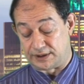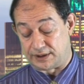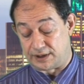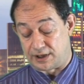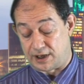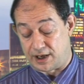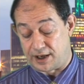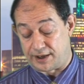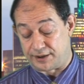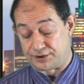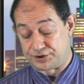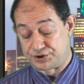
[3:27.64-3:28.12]

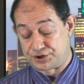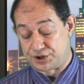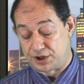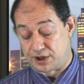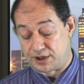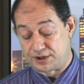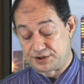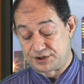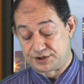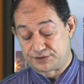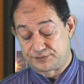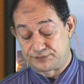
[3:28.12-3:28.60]
higher
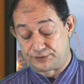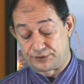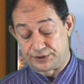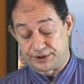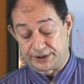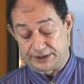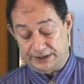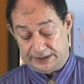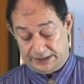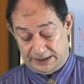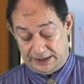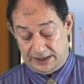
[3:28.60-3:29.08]
charges for
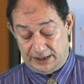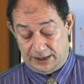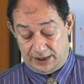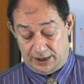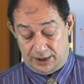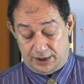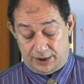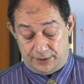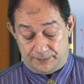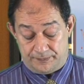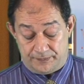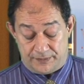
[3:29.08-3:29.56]
it.
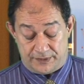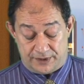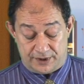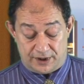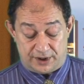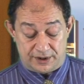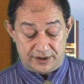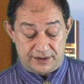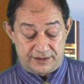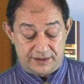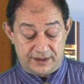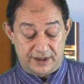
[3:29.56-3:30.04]
The
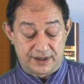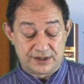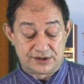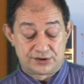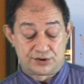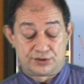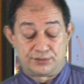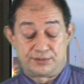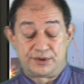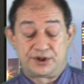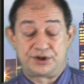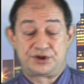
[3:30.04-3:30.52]
other thing is
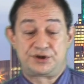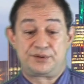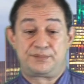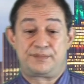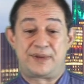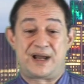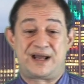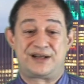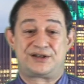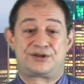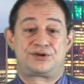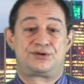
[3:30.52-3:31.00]
commercial
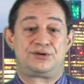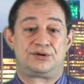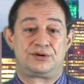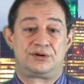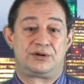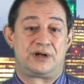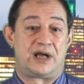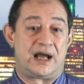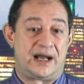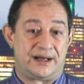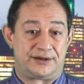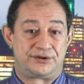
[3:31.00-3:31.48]
banks don't
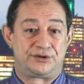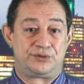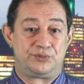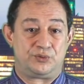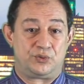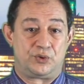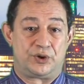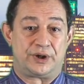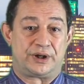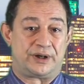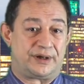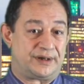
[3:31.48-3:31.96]
like to
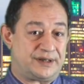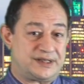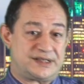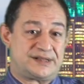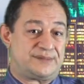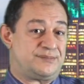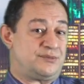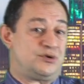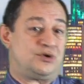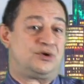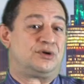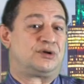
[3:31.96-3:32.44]
work on a
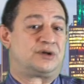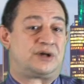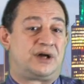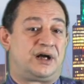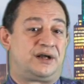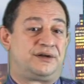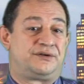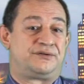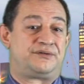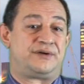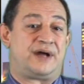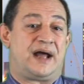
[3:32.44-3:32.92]
small
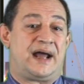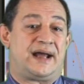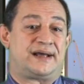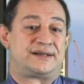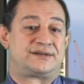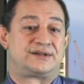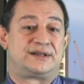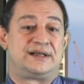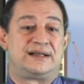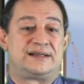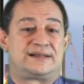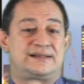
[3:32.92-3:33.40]

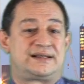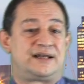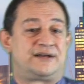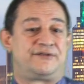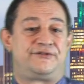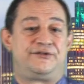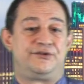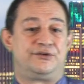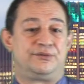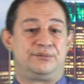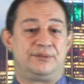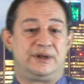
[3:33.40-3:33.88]
contracts, less than a
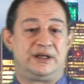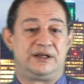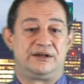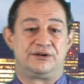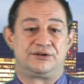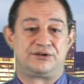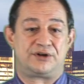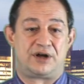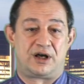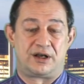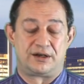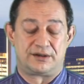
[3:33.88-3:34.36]
few $1
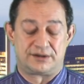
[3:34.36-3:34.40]
million.